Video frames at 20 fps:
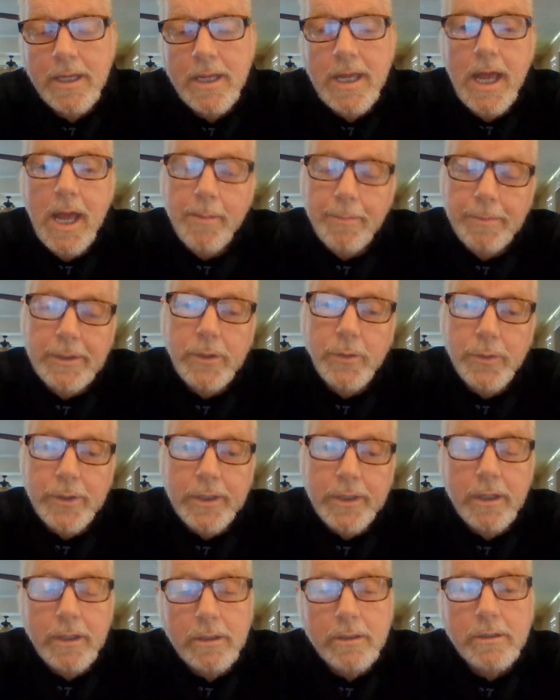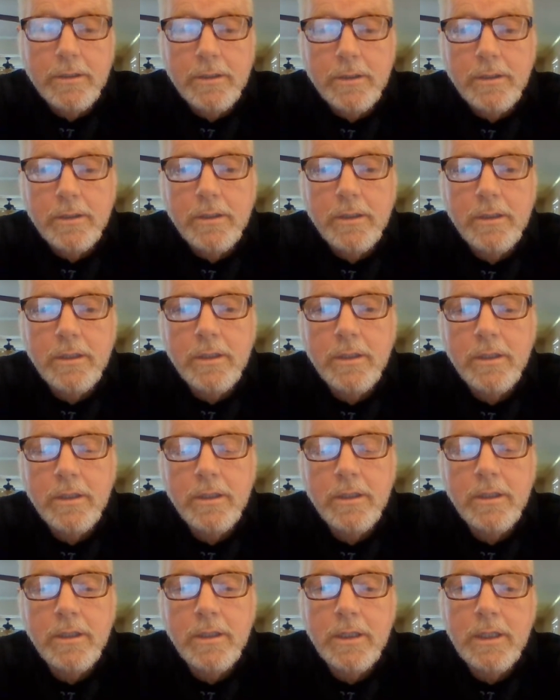I've been doing it hard, and
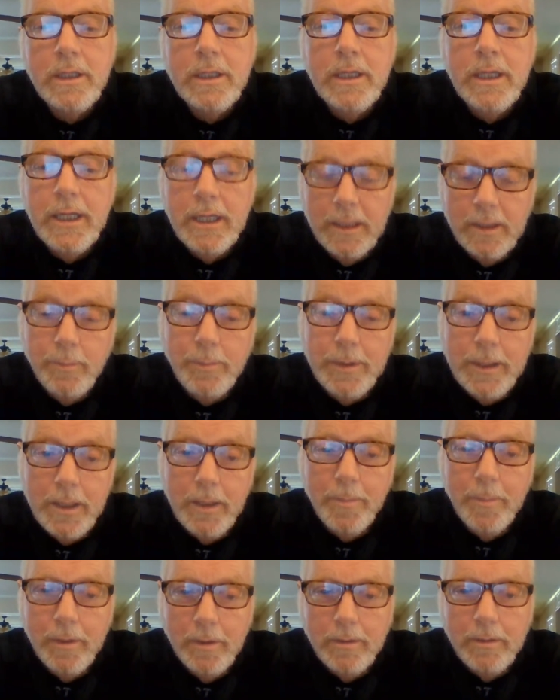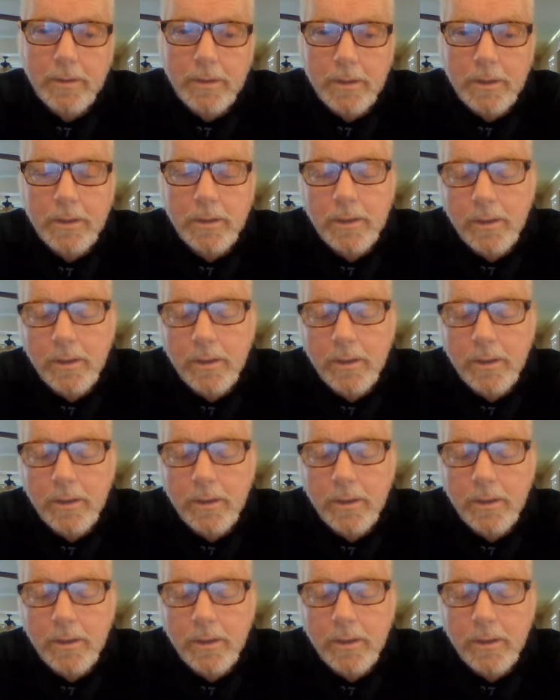it's become hard